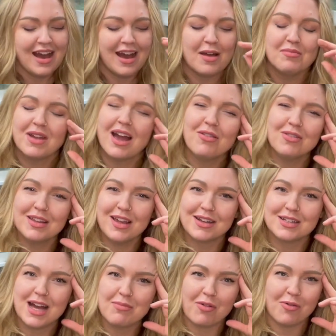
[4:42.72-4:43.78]
I'm not really on
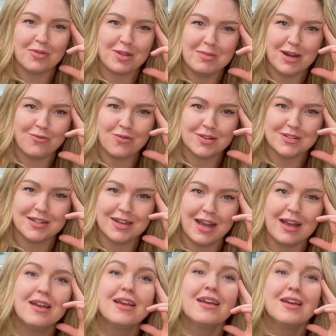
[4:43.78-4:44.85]
top of it with the metaphors
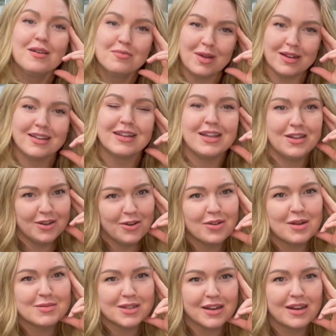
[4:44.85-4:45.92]
today. But you know what
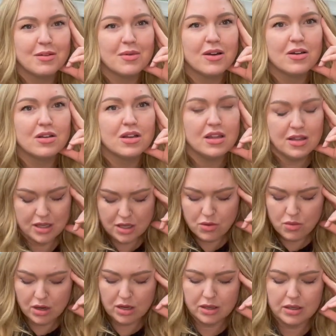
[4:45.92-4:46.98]
I'm talking about? You
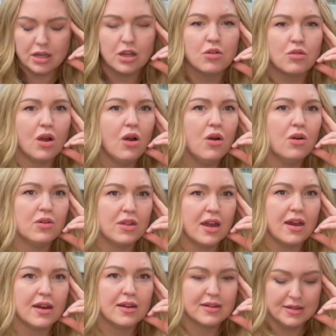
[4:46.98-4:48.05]
weren't going to grow
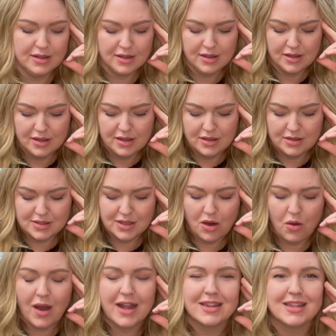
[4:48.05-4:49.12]
there.
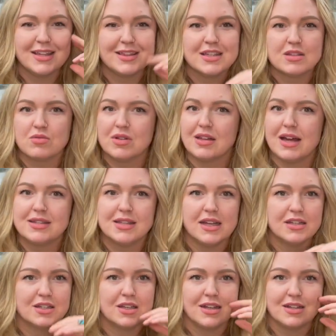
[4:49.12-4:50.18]
So I think this
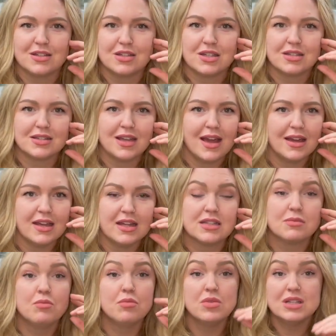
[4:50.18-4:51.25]
realization is just like,
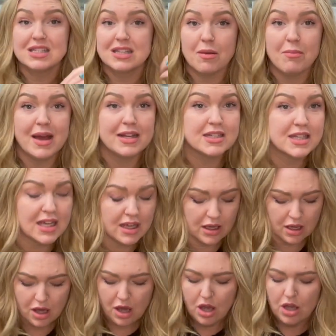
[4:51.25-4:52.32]
it's
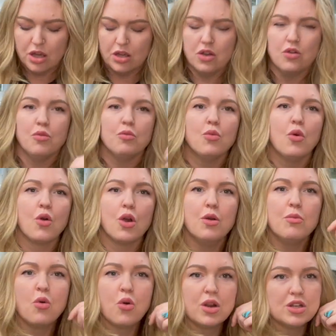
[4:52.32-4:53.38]
cementing you more
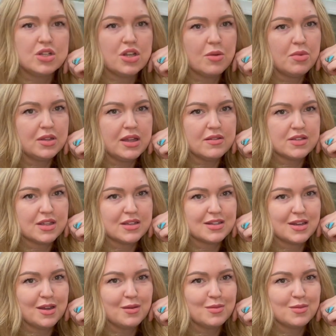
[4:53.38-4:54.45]
and more into your belief
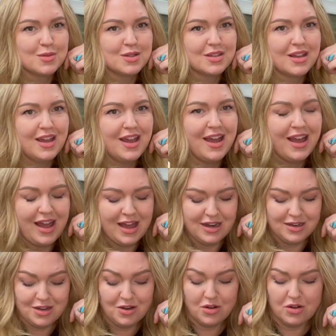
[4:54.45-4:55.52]
systems.
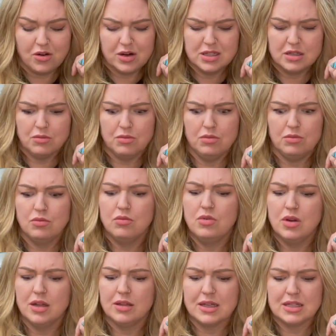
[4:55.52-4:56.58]
And you're going to
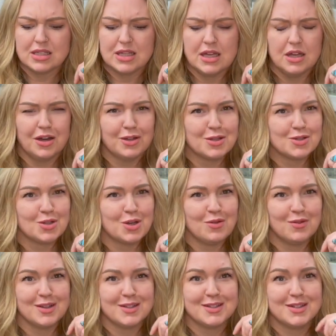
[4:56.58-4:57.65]
really see it on the
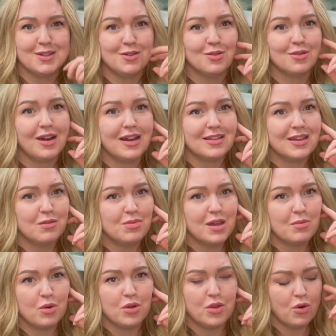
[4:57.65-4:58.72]
surface too. I think
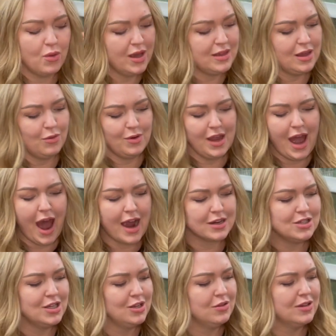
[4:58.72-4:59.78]
people, the way they react
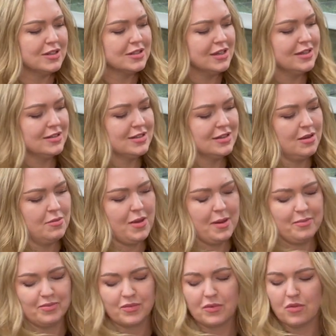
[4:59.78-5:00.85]
to you. Let's get
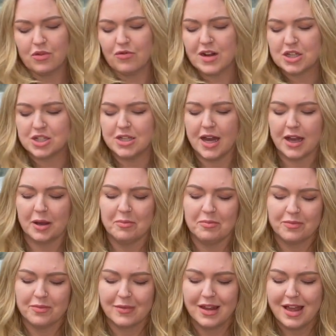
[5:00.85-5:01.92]
some fresh deck.
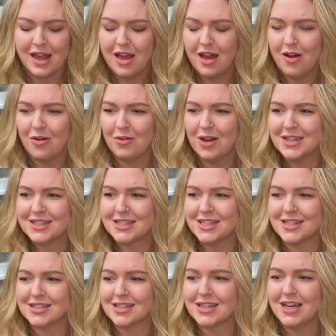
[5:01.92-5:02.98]
What's
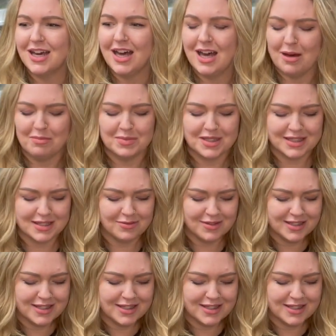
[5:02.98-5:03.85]
this cups? What's